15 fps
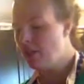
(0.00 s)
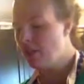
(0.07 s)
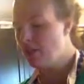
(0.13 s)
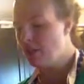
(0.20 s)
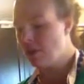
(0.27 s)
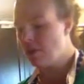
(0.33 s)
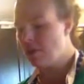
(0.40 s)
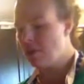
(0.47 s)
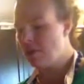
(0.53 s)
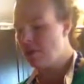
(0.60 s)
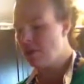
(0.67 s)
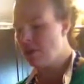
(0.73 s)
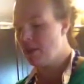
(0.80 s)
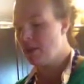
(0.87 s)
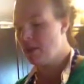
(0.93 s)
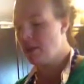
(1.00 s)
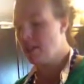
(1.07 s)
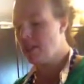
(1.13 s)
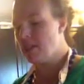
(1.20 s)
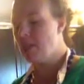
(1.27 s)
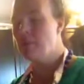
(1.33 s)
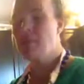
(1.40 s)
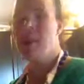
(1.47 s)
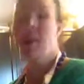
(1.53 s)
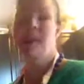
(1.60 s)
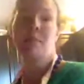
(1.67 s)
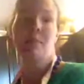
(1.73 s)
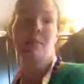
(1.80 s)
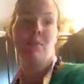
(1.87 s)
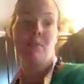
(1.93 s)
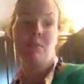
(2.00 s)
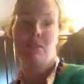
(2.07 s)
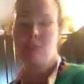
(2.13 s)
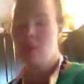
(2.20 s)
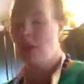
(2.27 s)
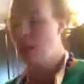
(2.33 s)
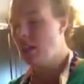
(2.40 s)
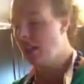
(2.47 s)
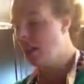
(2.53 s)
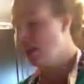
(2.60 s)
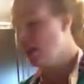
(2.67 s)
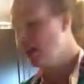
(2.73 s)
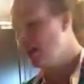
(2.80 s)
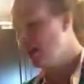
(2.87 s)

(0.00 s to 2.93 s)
to work with because I sent my husband for a zucchini,